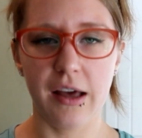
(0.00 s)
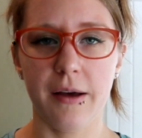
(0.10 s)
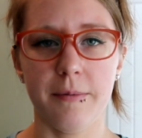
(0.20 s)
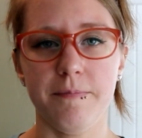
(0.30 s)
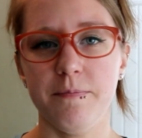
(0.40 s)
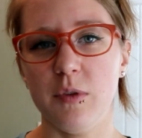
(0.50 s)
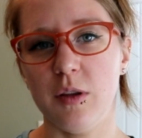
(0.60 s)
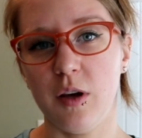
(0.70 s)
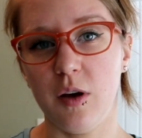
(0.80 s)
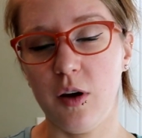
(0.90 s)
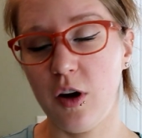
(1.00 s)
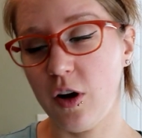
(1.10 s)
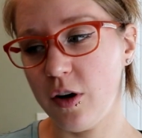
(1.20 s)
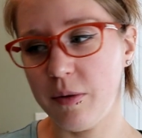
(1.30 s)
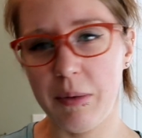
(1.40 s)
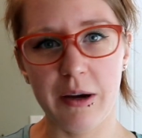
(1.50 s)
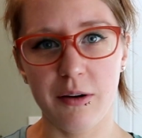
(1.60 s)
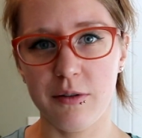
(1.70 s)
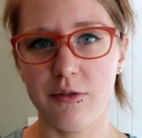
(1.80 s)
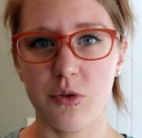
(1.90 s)
The current
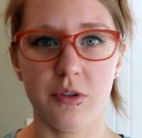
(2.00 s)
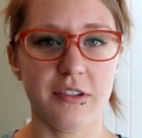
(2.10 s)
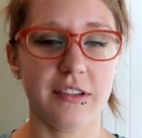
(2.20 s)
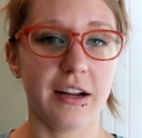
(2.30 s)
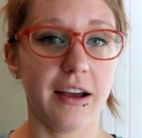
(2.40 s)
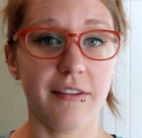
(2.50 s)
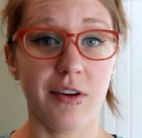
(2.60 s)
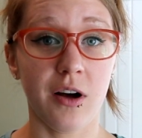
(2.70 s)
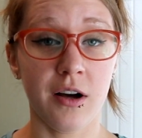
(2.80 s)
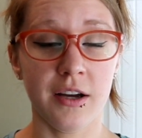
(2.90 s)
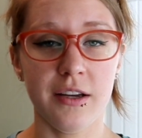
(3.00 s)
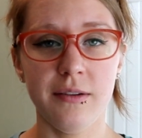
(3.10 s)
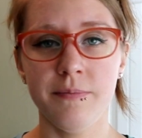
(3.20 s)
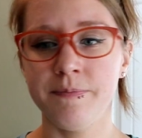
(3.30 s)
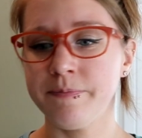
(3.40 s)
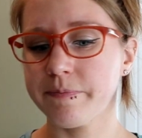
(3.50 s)
pair of shorts that I have on,